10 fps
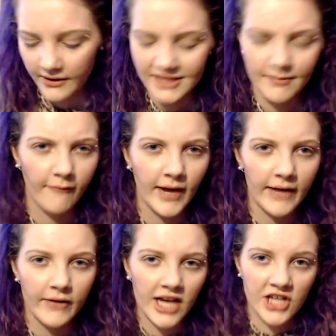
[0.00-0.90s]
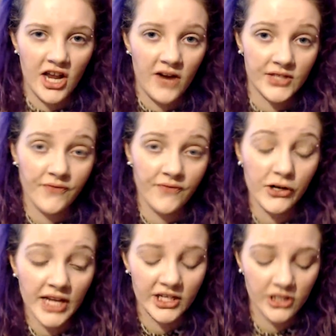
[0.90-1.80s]
This is my favorite eyeshadow. It's the
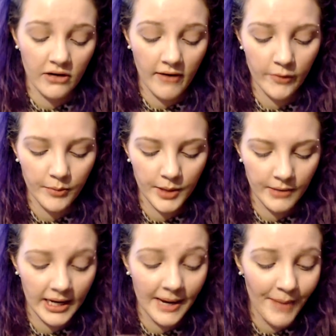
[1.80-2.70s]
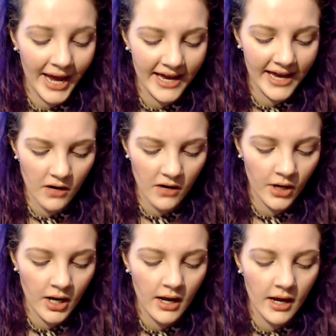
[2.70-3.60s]
first eyeshadow I ever hit pan
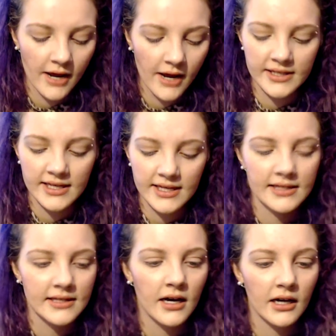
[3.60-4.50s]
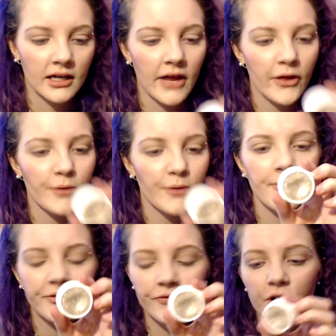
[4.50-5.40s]
on. And this is
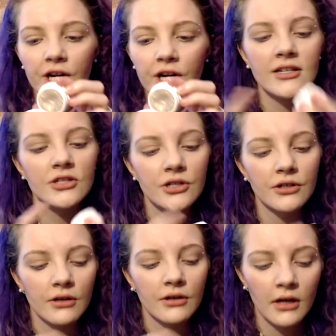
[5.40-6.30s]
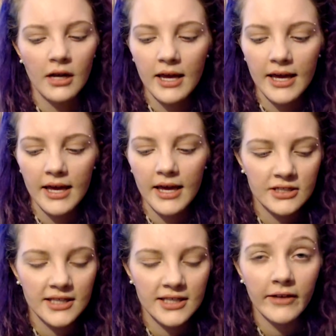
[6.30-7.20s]
ColourPop's Fringe. And
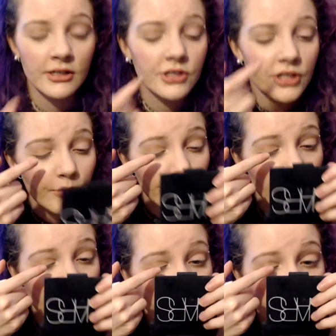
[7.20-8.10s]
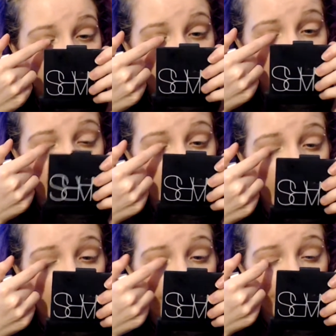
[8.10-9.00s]
it's just kind of like a shimmery color. And I'm just going to
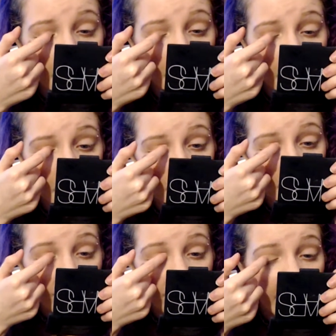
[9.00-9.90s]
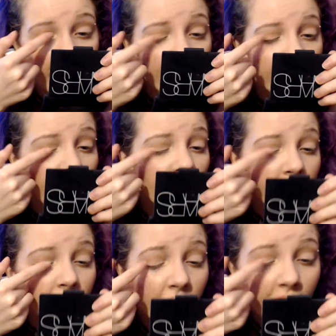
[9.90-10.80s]
put that very,
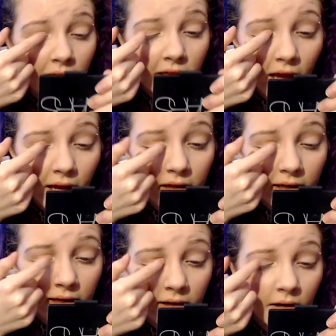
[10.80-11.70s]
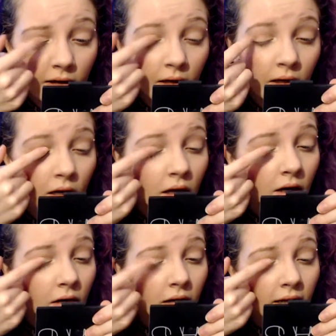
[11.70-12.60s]
very, very lightly
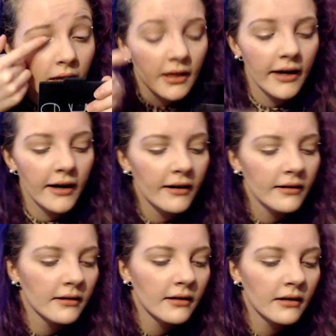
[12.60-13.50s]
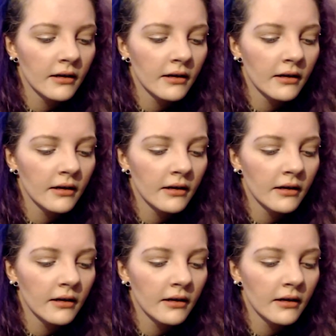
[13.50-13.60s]
right there.